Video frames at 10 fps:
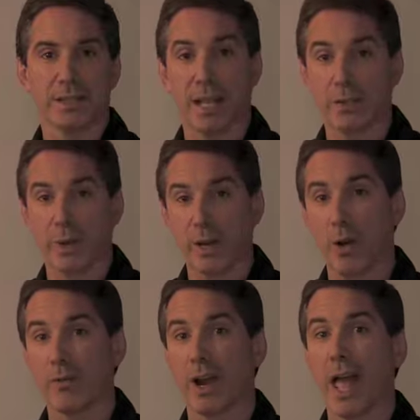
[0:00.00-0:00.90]
That's right,
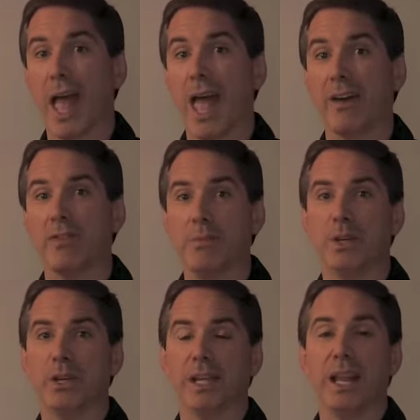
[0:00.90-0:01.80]
over
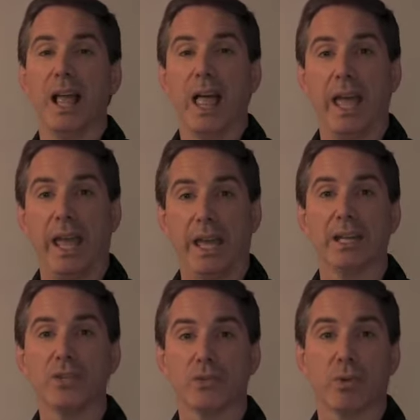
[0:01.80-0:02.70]
500,000
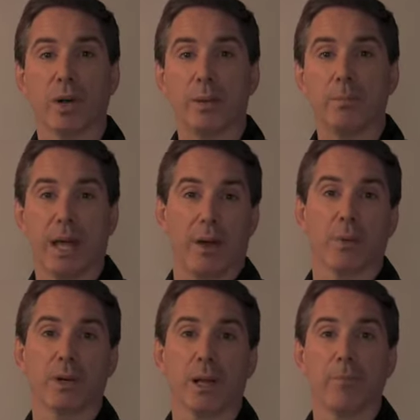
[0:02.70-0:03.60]

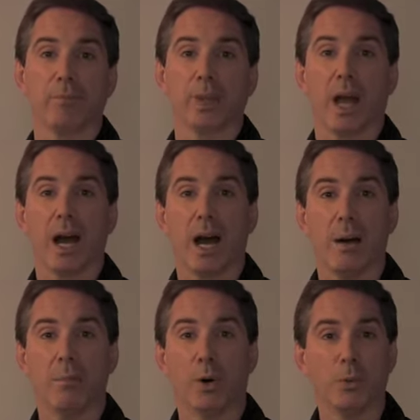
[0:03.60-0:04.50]
Android-powered
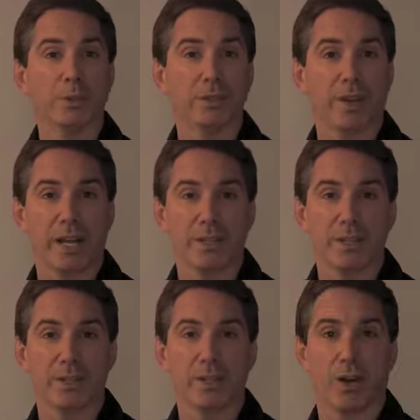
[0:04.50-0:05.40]
mobile
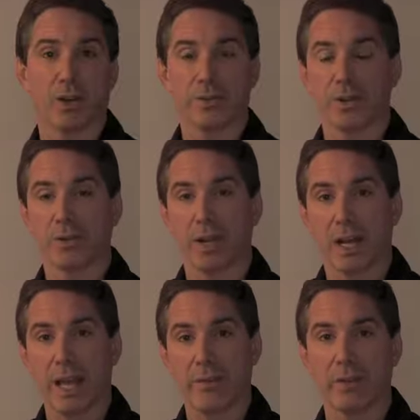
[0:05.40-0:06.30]
devices are turned on
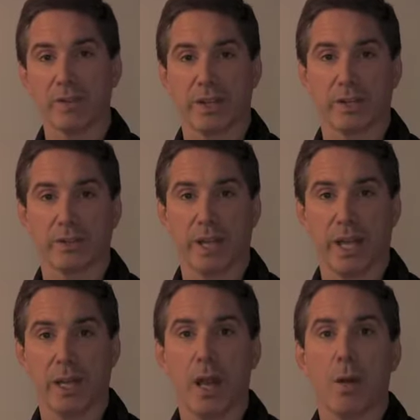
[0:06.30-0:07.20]
every single day.